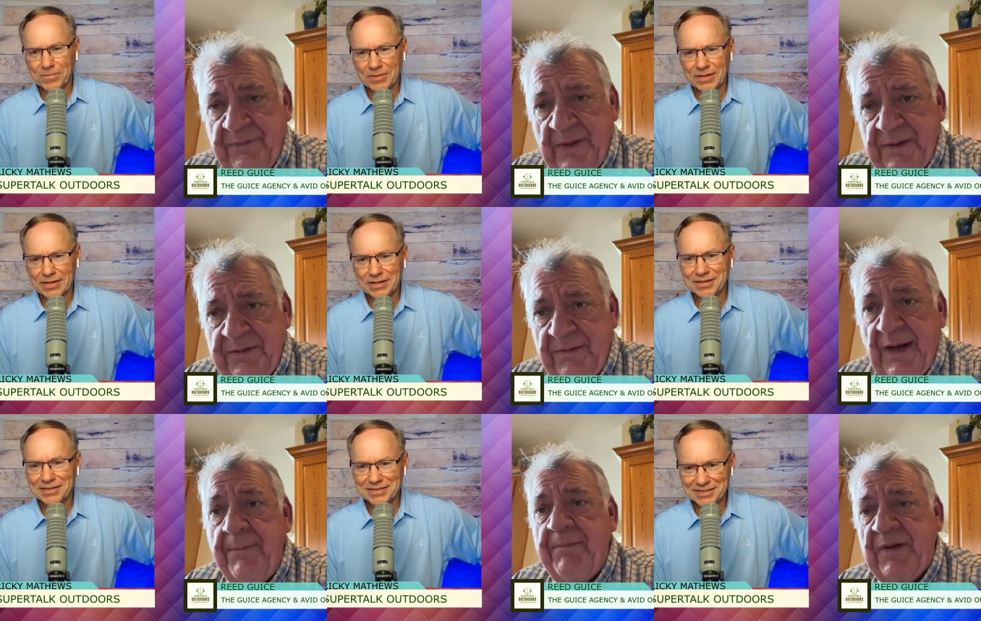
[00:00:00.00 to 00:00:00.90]
Speaker 1: of fun too.
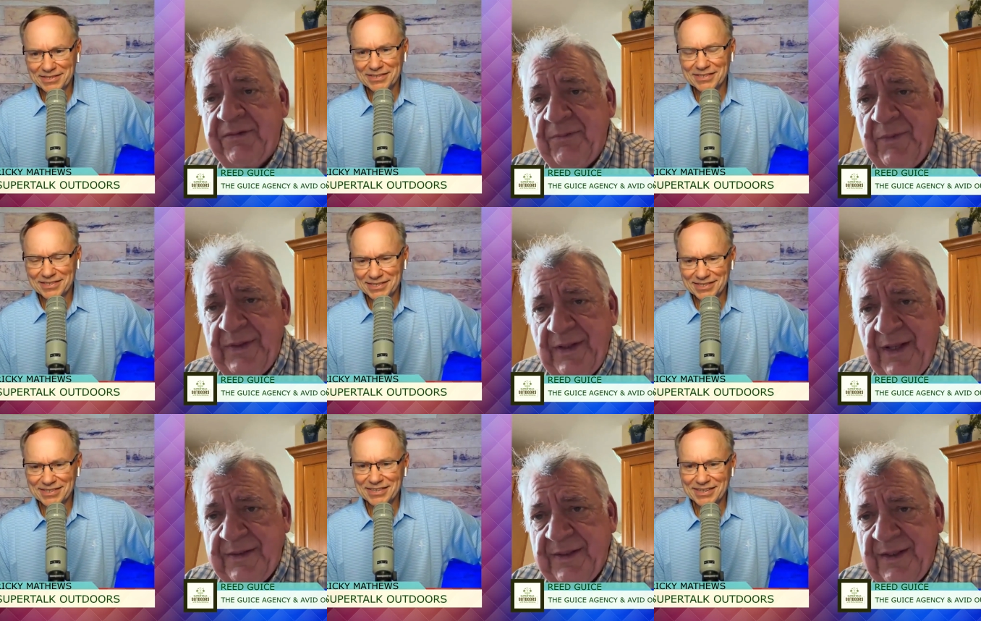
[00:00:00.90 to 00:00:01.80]
And I miss them when they're
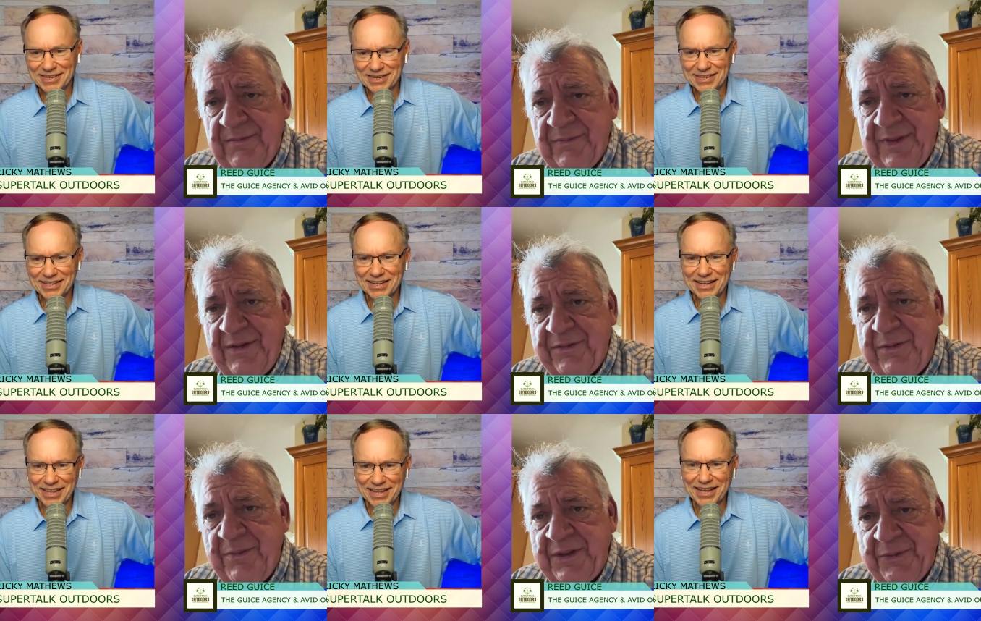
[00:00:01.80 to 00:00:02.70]
not there, when there's
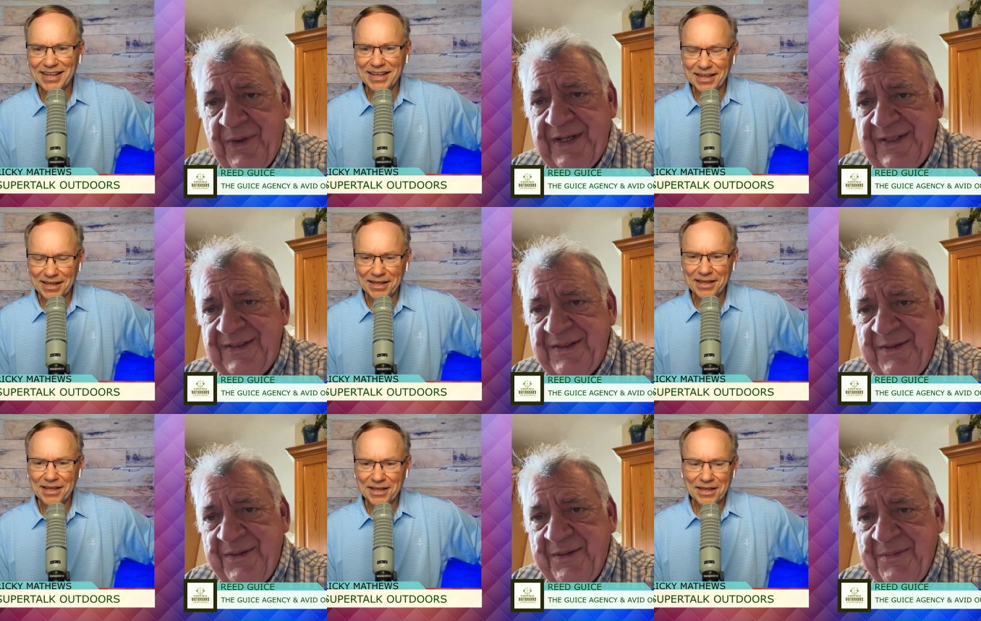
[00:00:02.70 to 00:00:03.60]
too much rain.
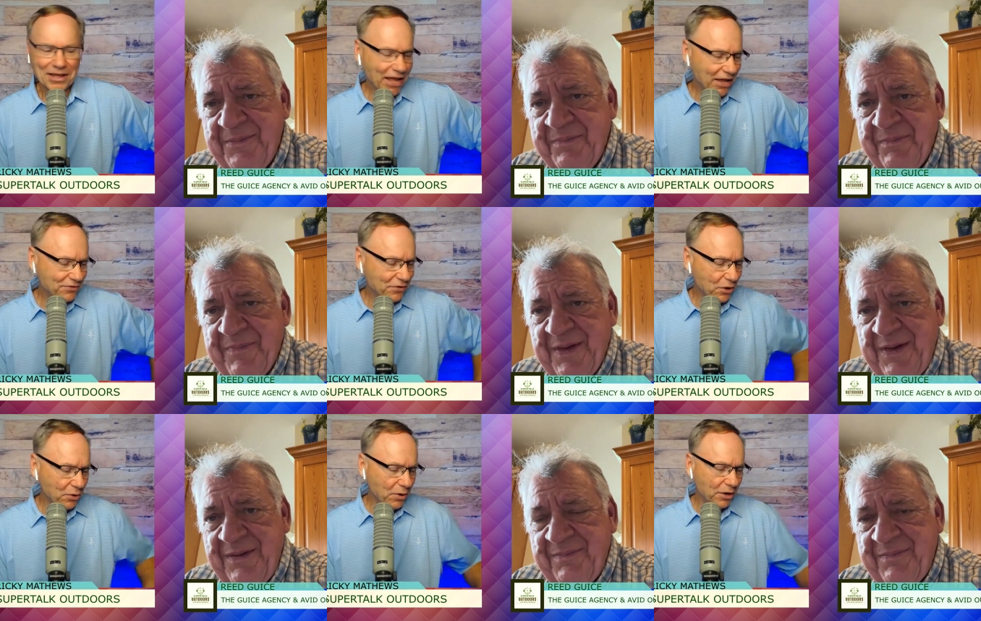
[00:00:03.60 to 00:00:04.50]
Speaker 2: Yeah.
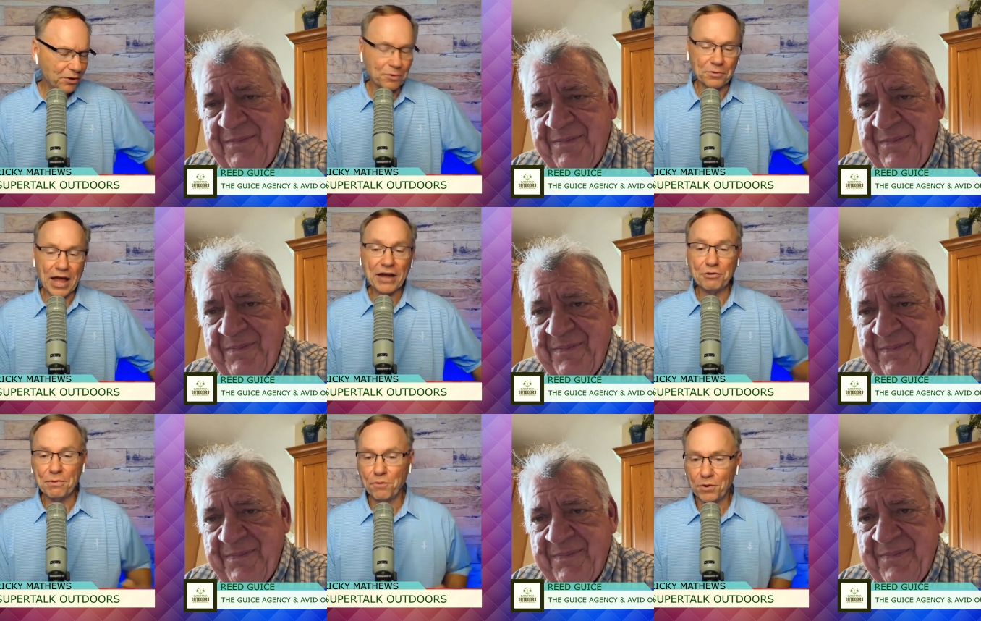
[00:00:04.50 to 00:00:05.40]
So uh, you
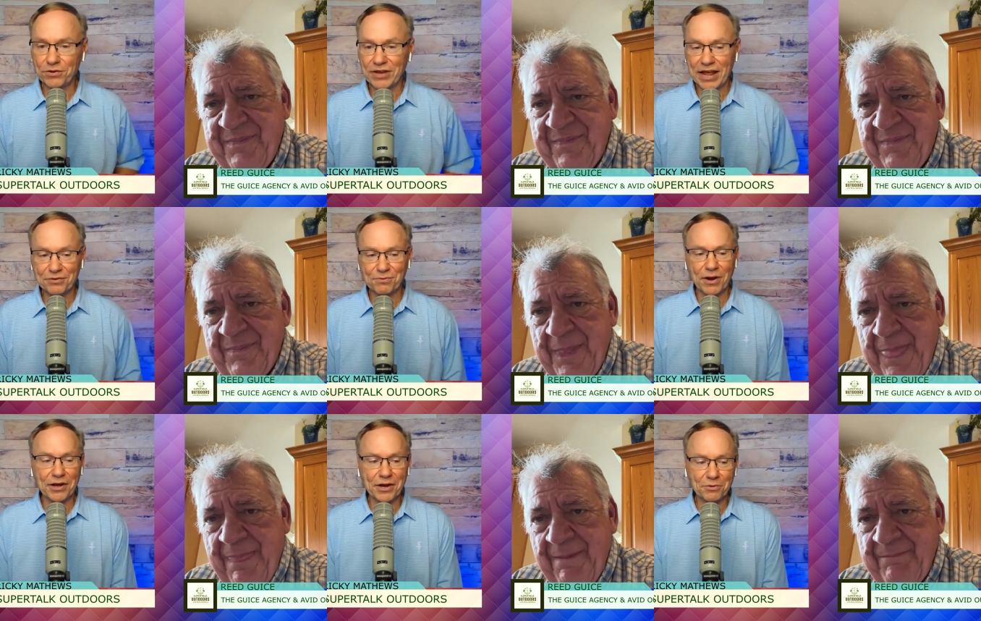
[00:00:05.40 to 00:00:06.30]
actually before this last
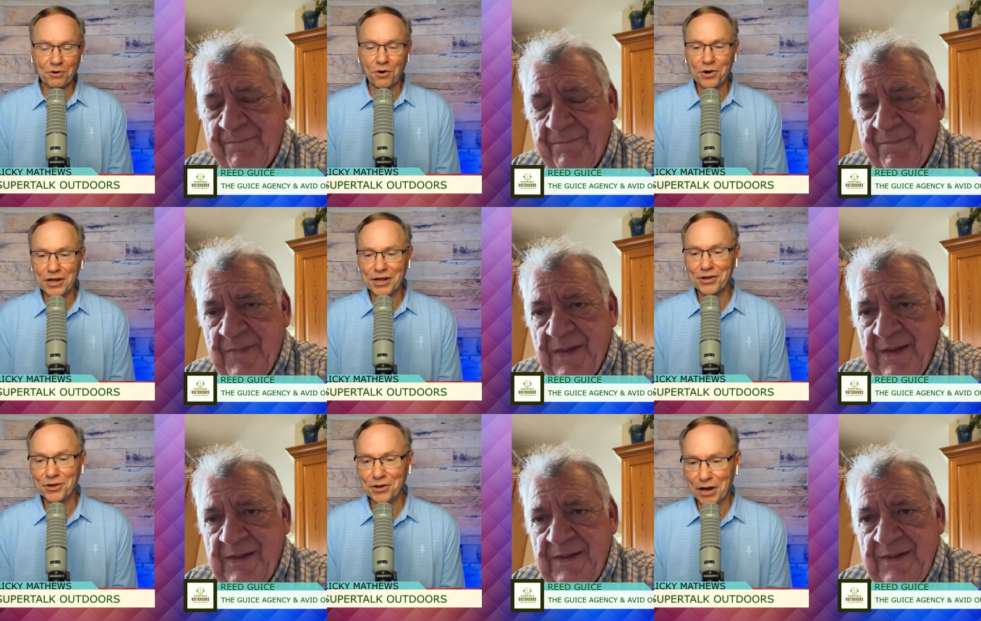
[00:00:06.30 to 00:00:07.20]
rain, it was starting to
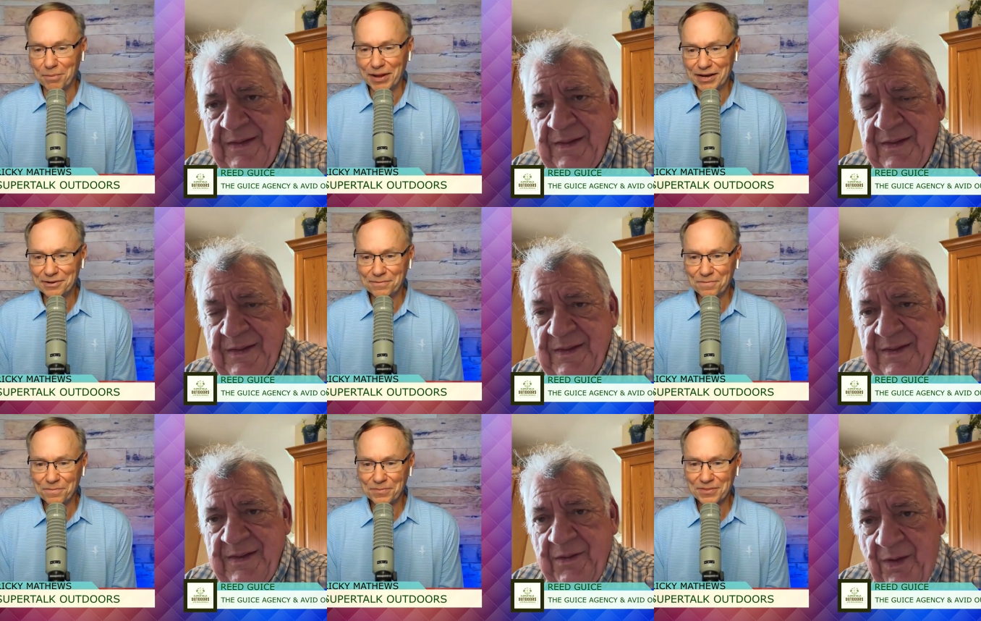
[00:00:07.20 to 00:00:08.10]
get good. I bet.
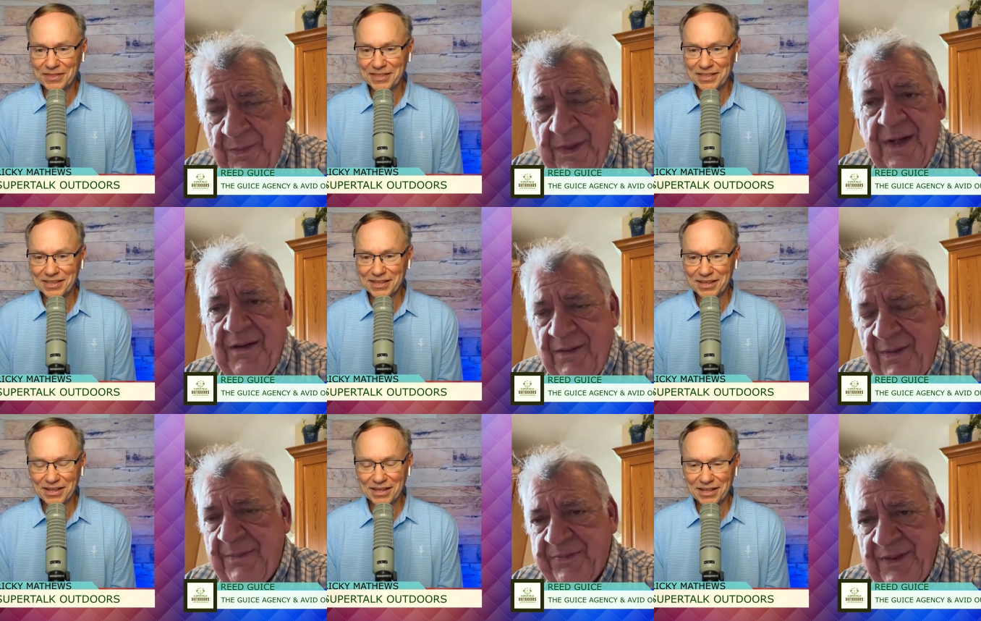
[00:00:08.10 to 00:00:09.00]
Speaker 1: Oh yeah.
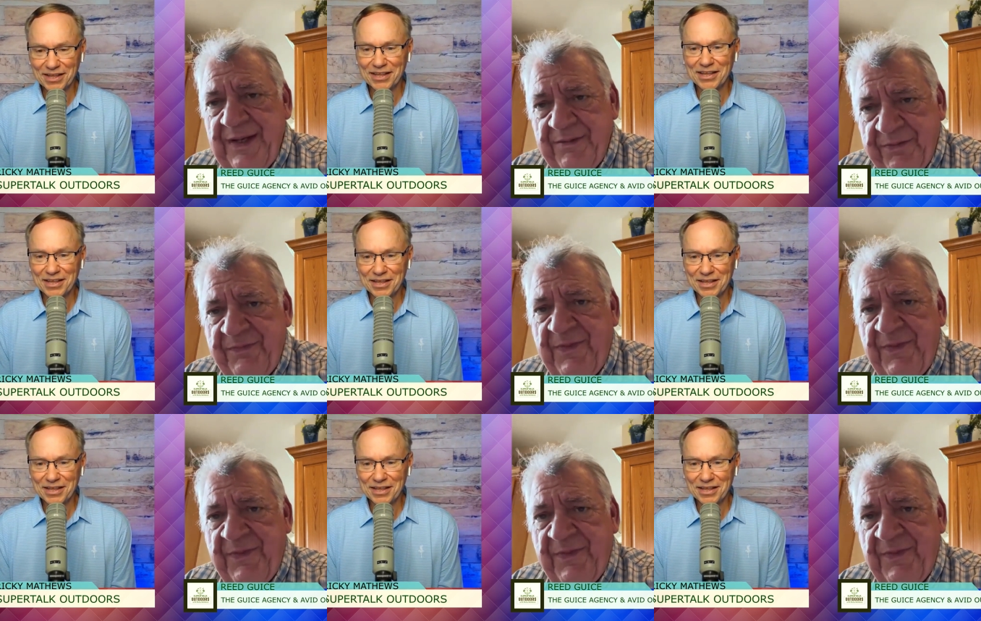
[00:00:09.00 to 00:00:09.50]
Oh, absolutely. Yeah, it's